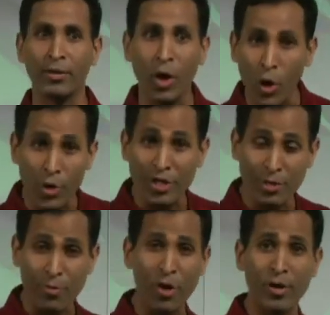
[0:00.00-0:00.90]
code into
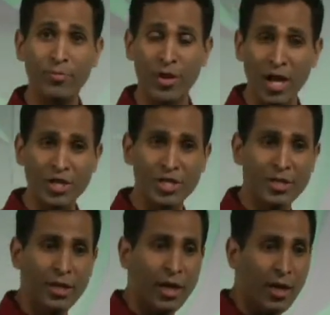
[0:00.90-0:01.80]

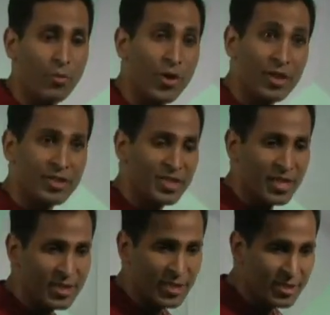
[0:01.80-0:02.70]
production with
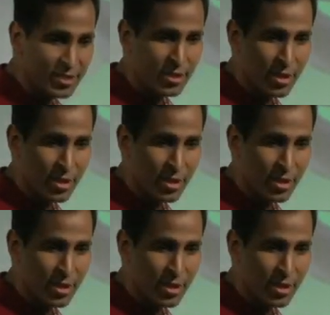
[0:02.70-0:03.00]
consensus.